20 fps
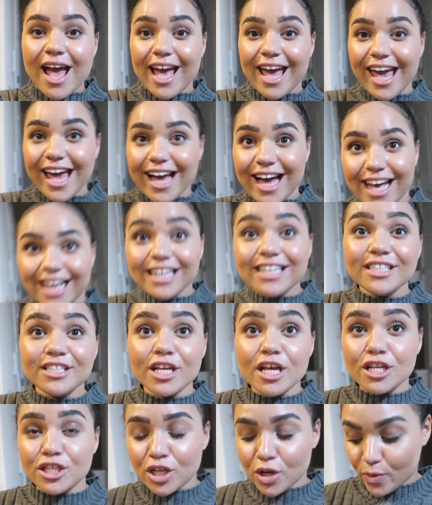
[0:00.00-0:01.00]
Hey guys,
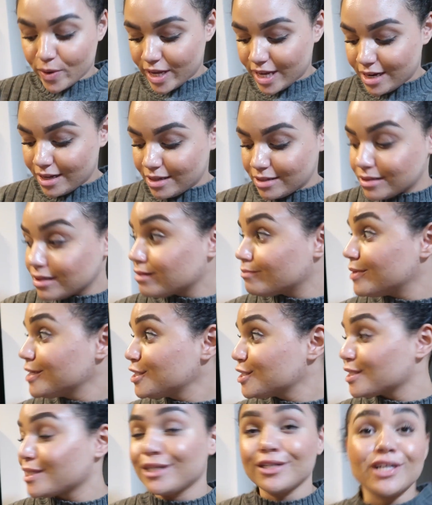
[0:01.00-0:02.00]
so it is
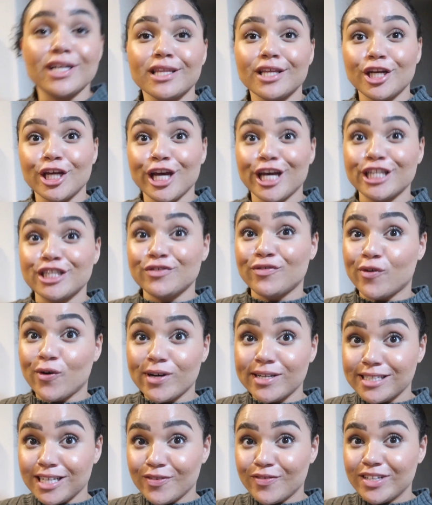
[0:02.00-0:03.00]
much later in the day. It's
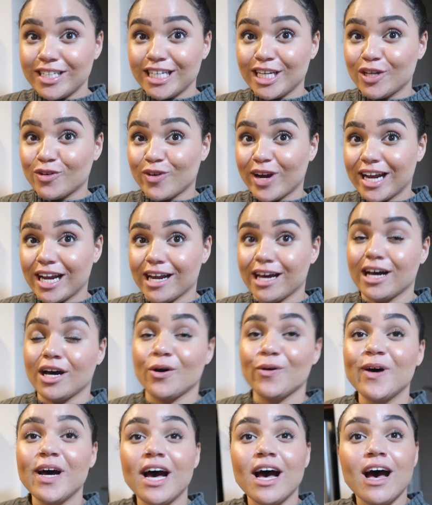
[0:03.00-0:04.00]
4:17 right
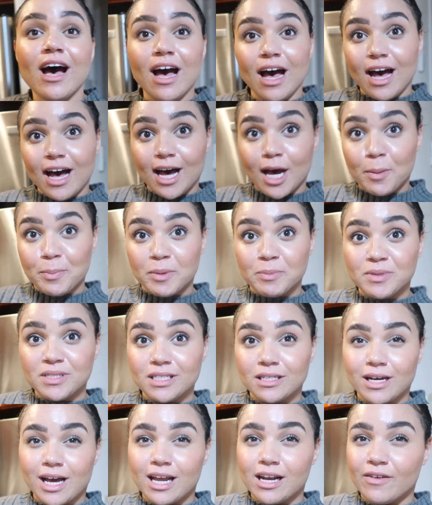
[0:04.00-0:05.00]
now. I'm
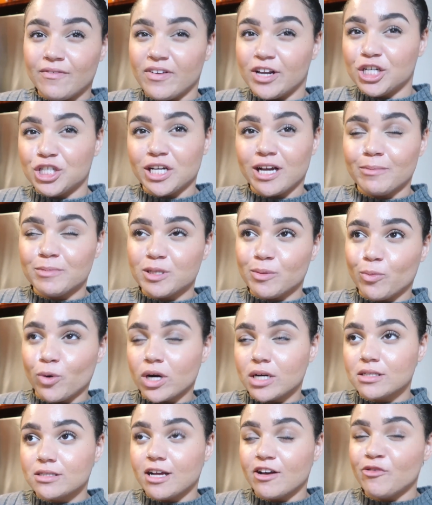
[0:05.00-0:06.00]
still kind of finishing up some
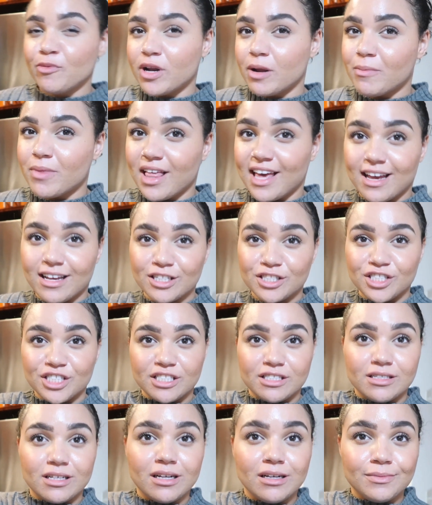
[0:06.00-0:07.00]
work stuff, but I'm like, it's
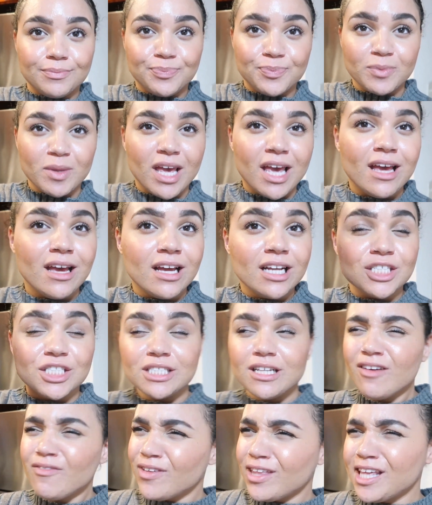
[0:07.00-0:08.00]
just
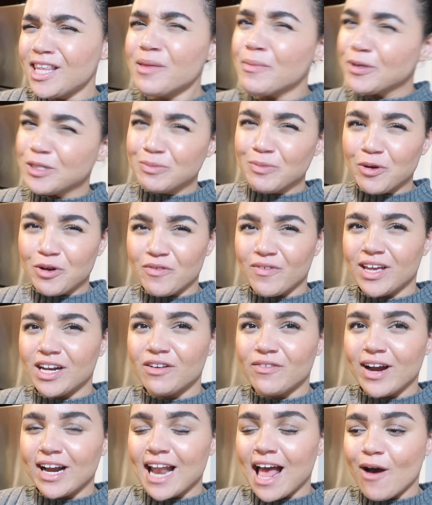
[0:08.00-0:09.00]
not feeling the most
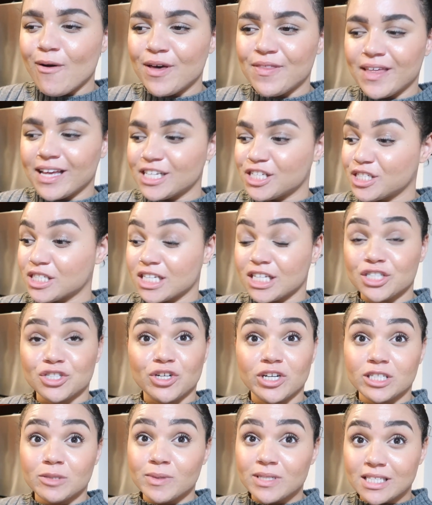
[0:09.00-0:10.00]
motivated right now. I think it's just because
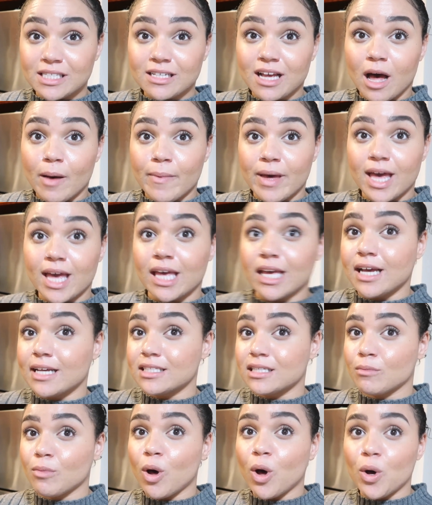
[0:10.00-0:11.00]
Christmas is coming and
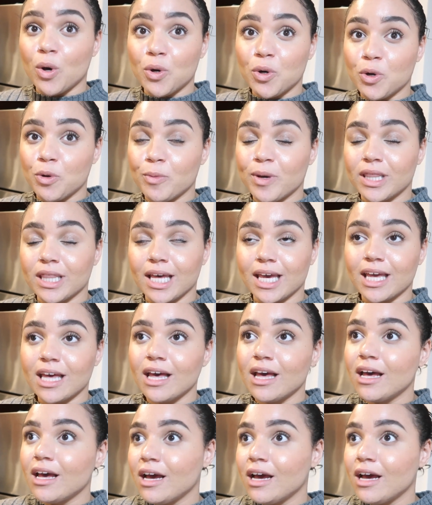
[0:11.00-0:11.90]
because I'm home and like